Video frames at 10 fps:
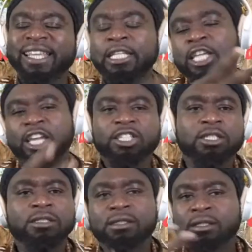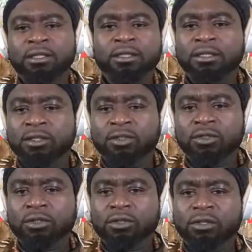engage in,
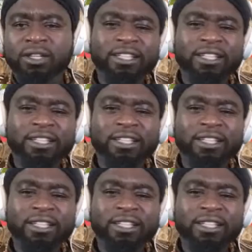so